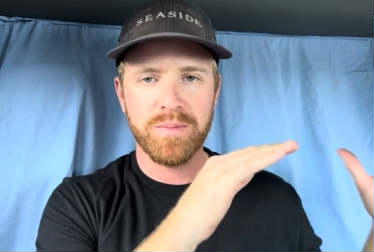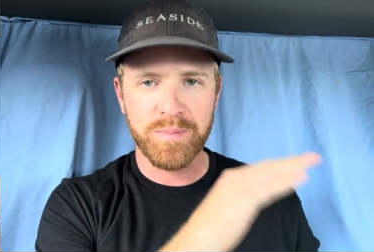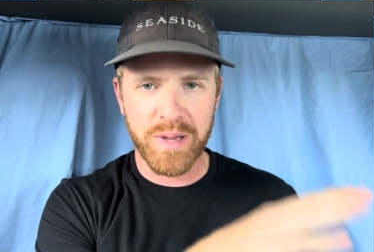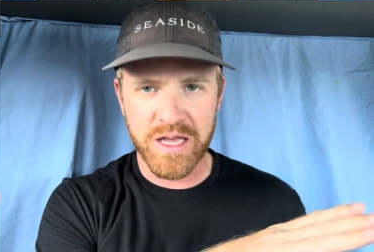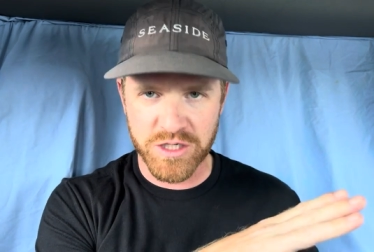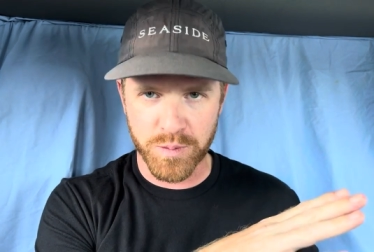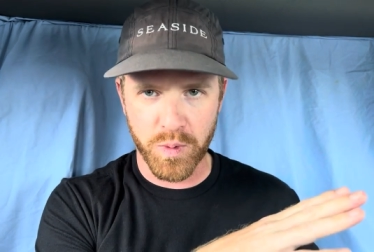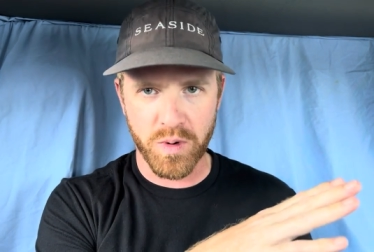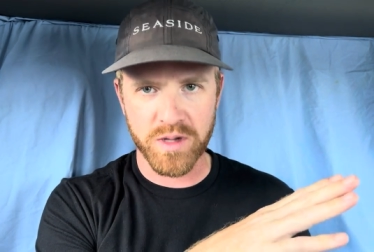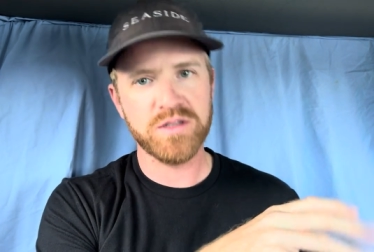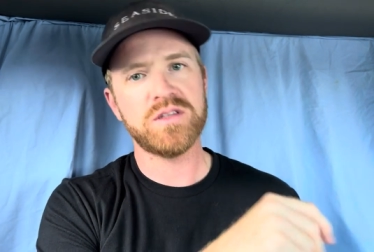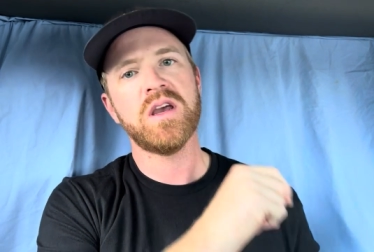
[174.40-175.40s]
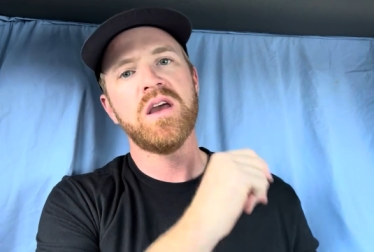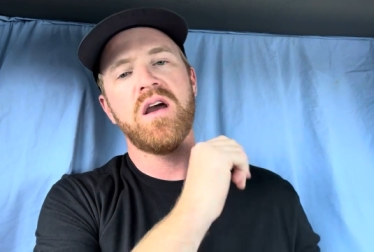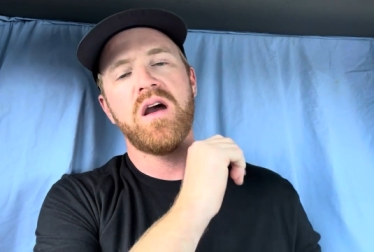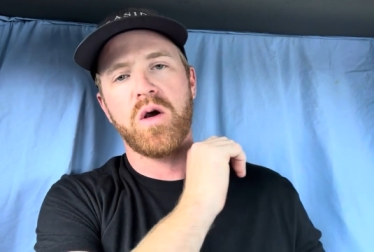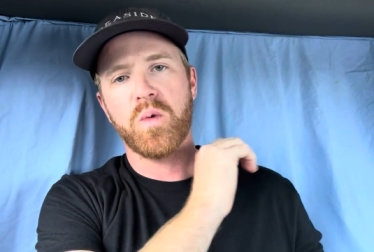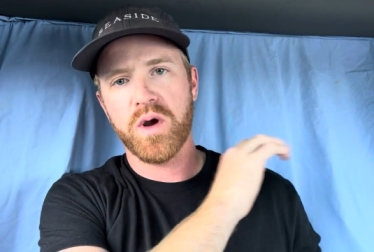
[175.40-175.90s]
pinch points,
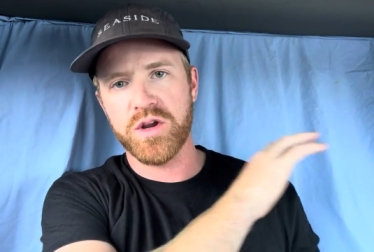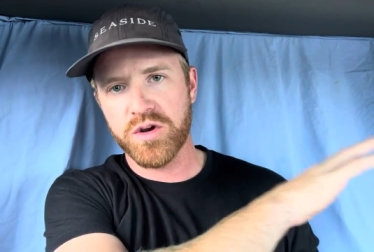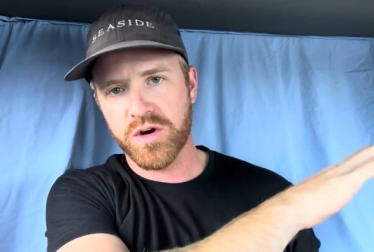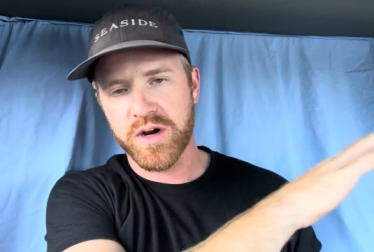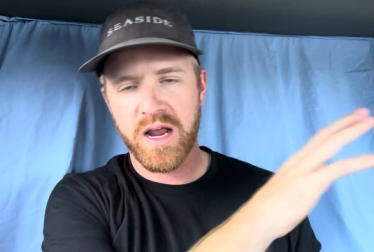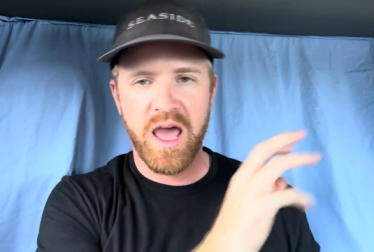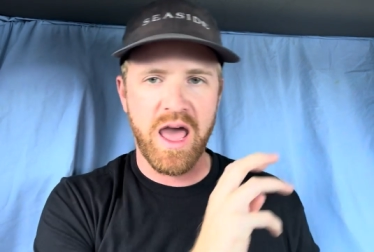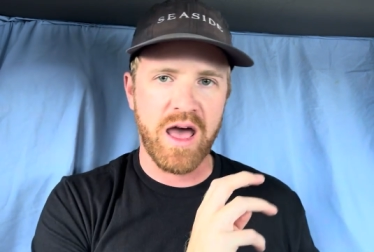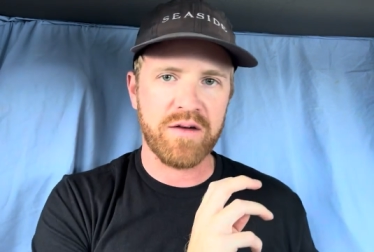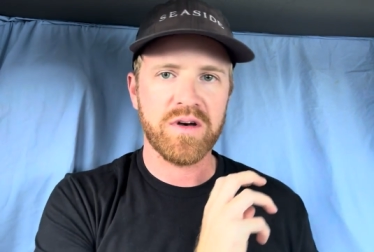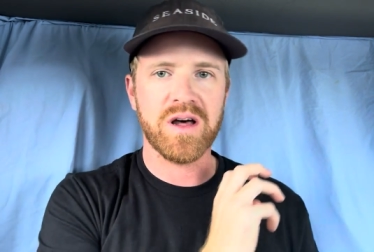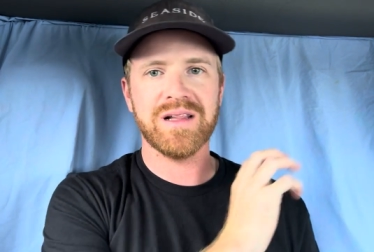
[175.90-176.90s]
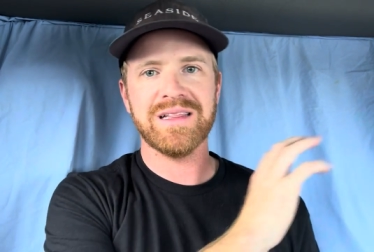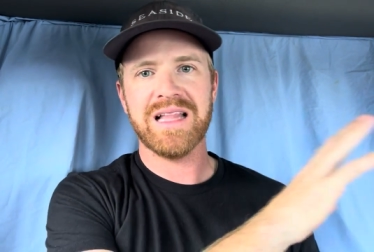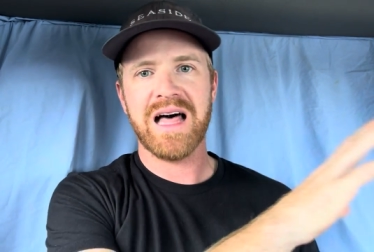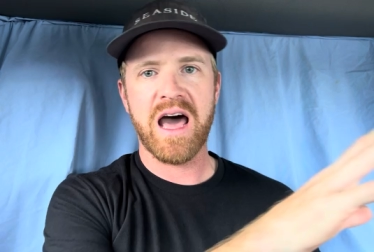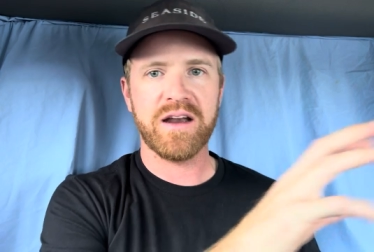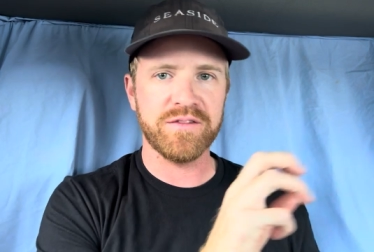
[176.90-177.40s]
are where you're going to have a
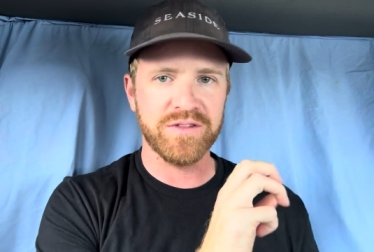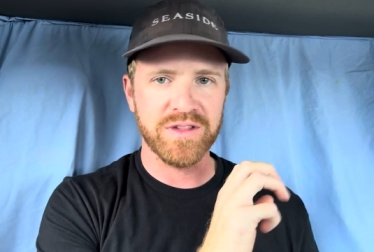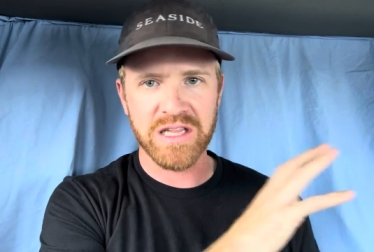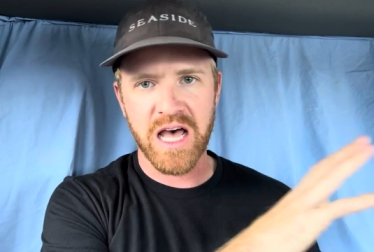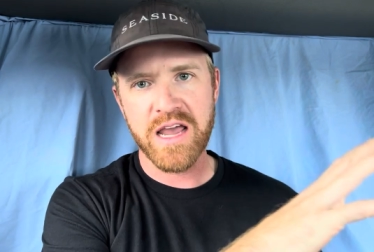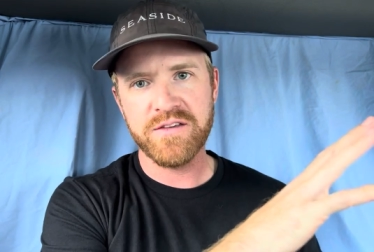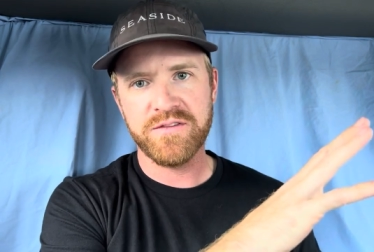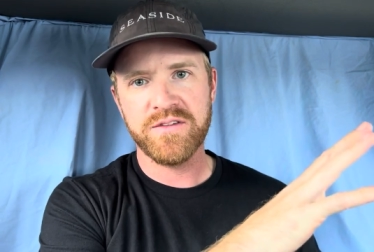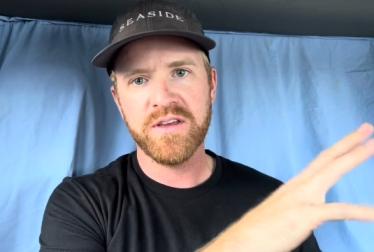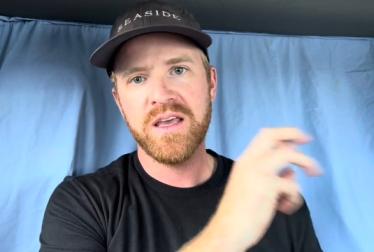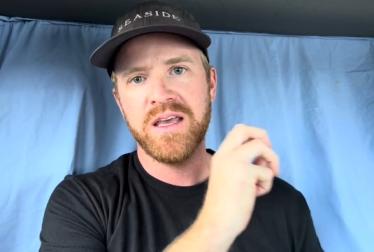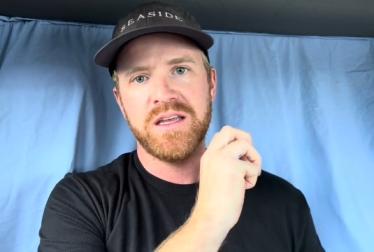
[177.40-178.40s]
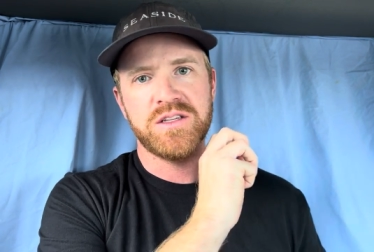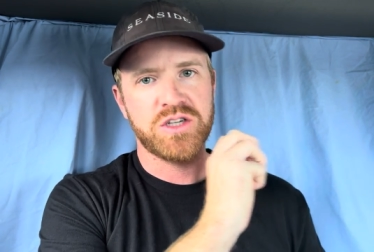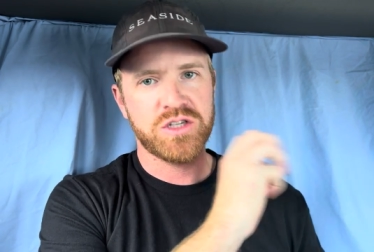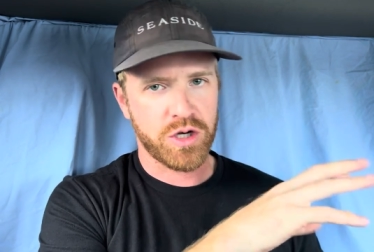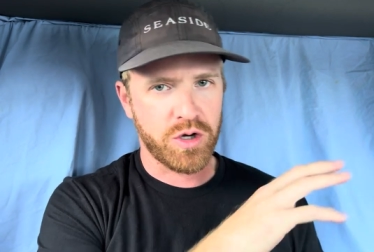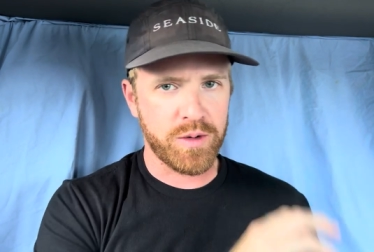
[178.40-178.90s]
lot of life.
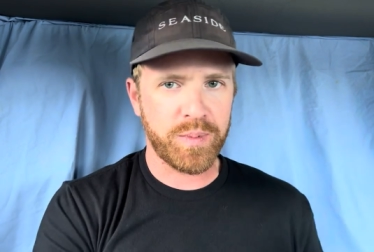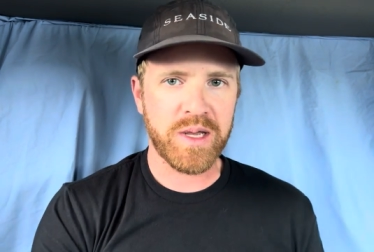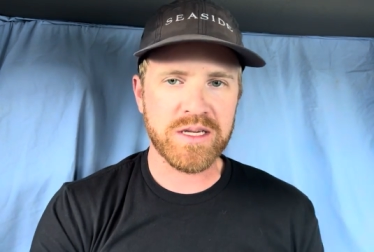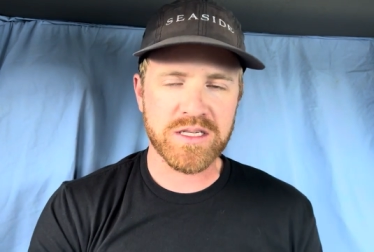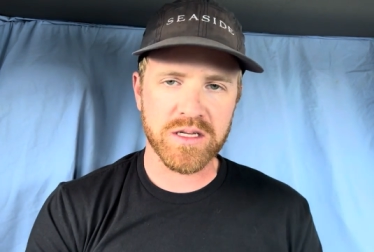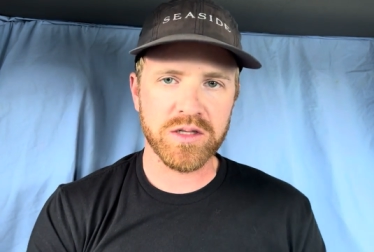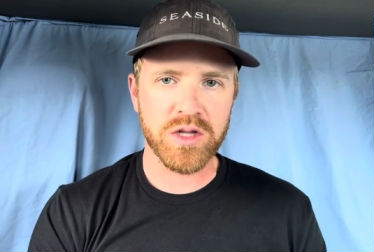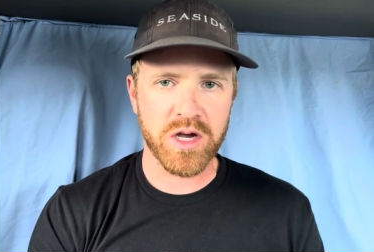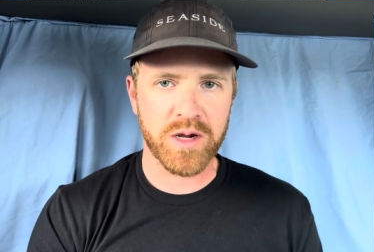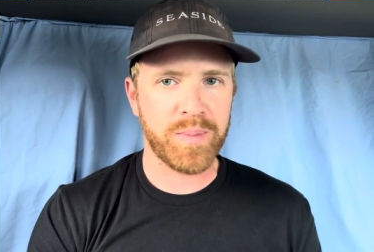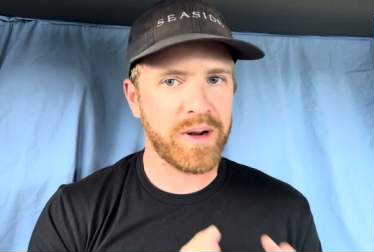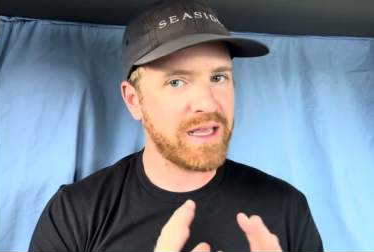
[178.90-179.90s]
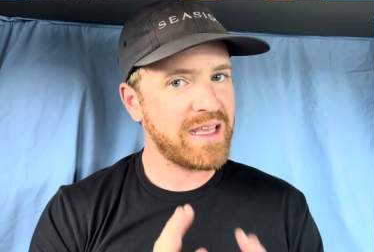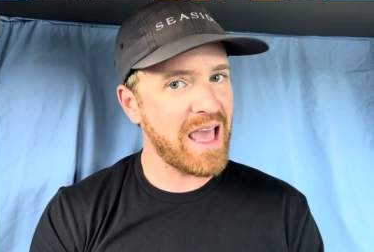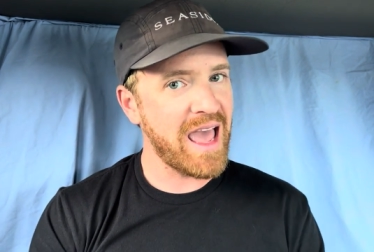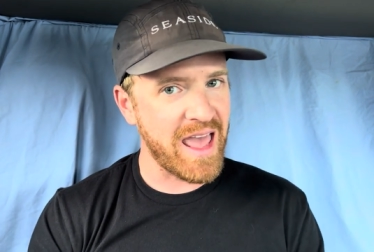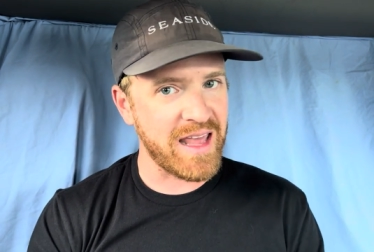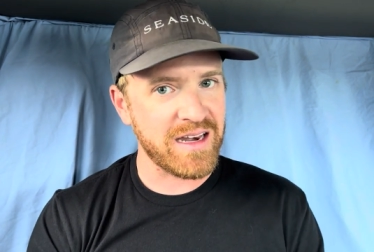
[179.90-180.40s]
Just a good place to look. But
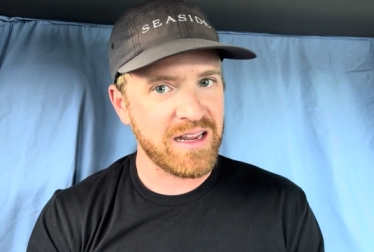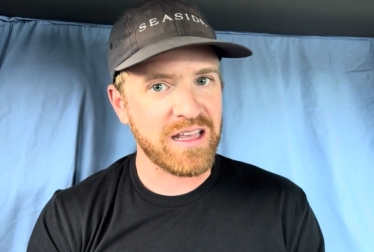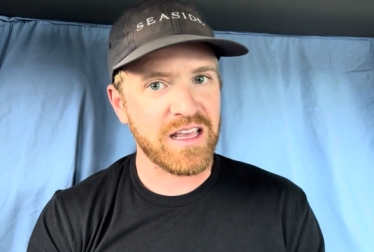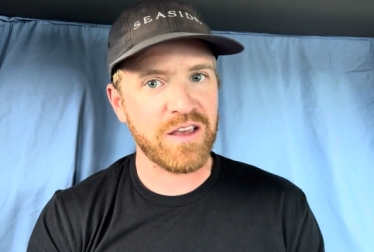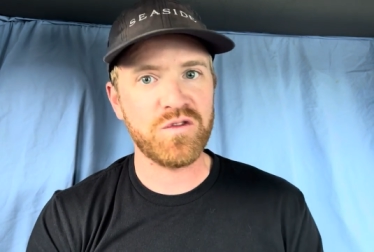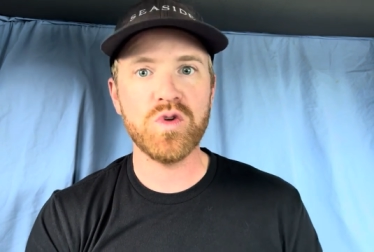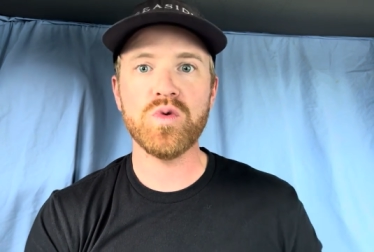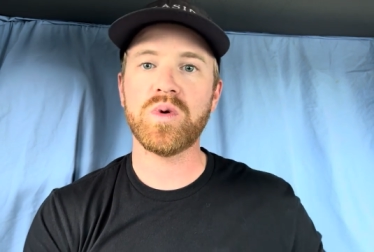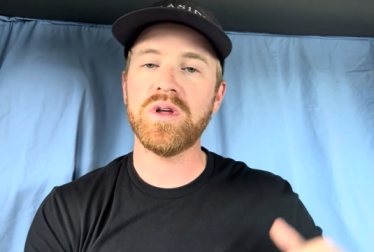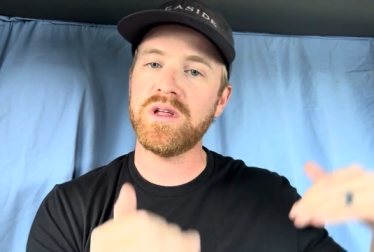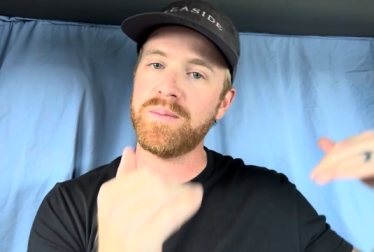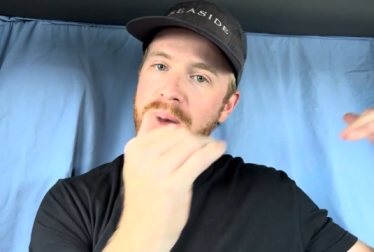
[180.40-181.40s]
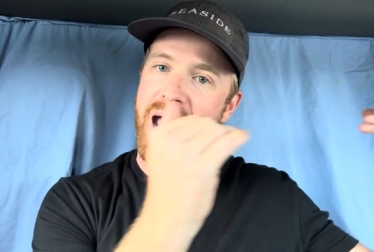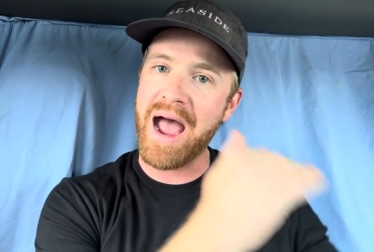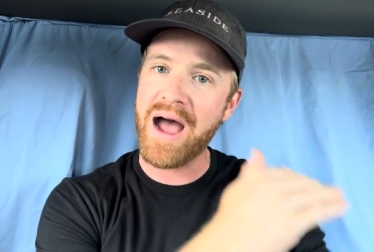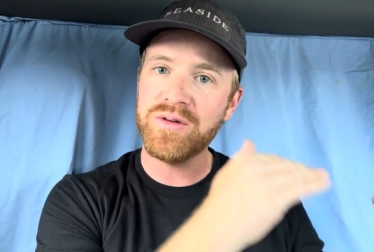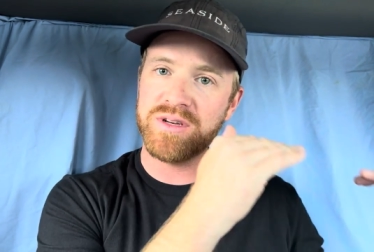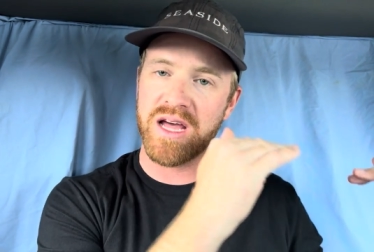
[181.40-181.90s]
again, if you really
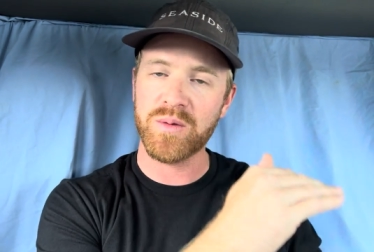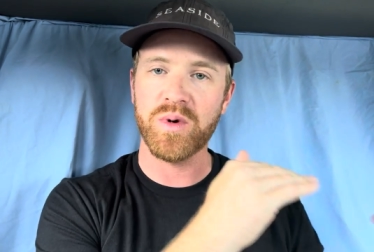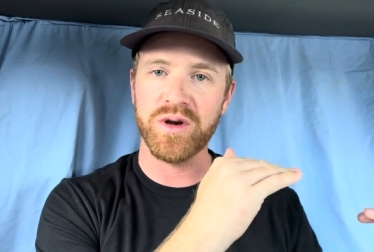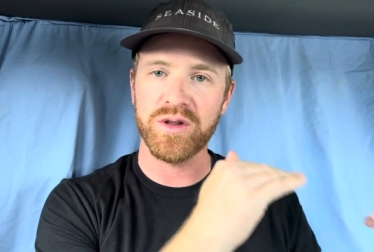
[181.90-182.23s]
pound on one